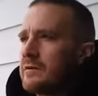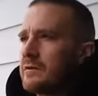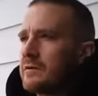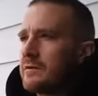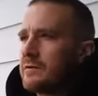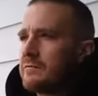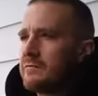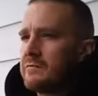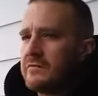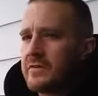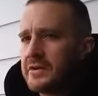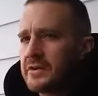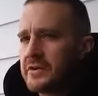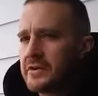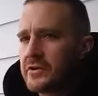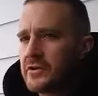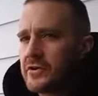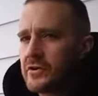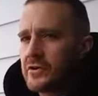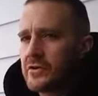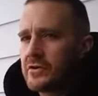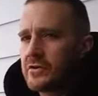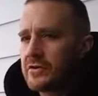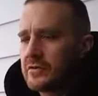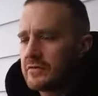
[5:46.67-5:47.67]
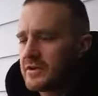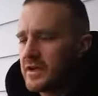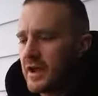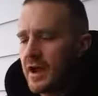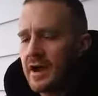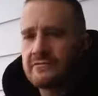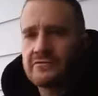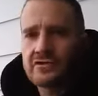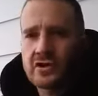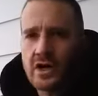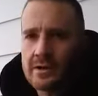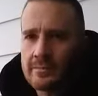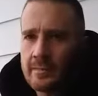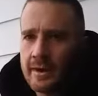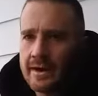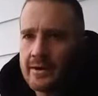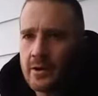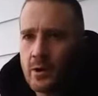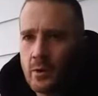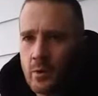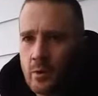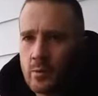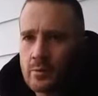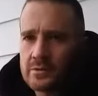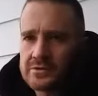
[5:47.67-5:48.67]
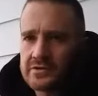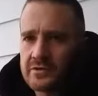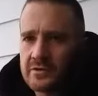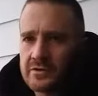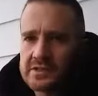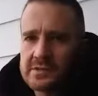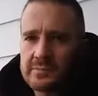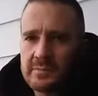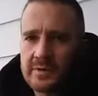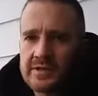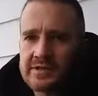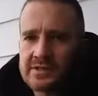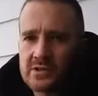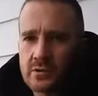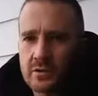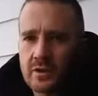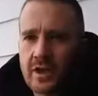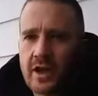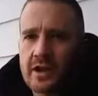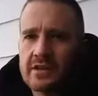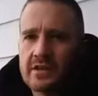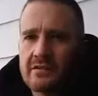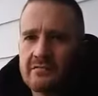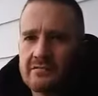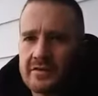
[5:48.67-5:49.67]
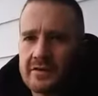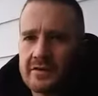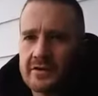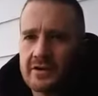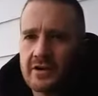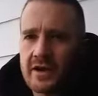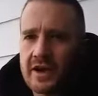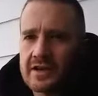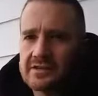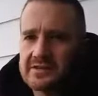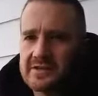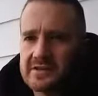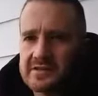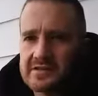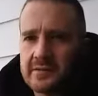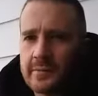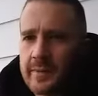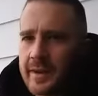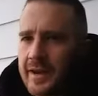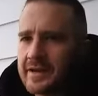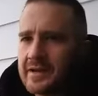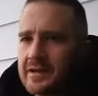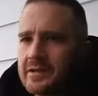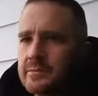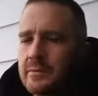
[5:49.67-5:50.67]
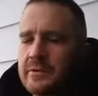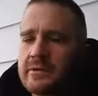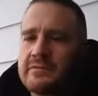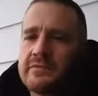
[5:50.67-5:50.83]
the uh, vinegar, I've dried mine almost crispy, so a lot of that vinegar has dissipated.